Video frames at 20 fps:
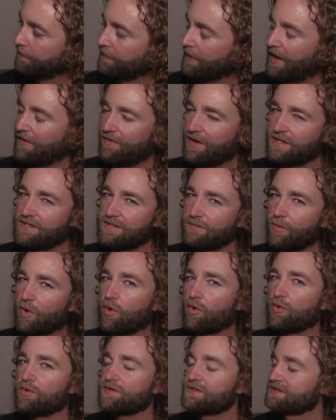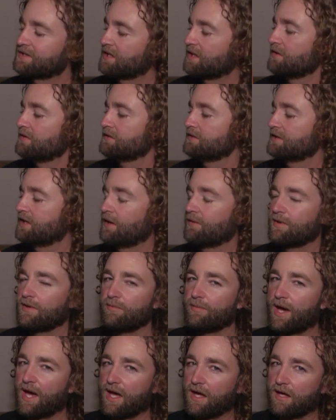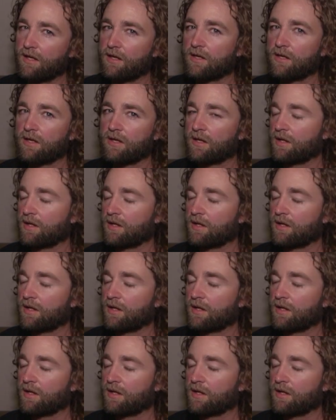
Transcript: I've had some old skills coming back.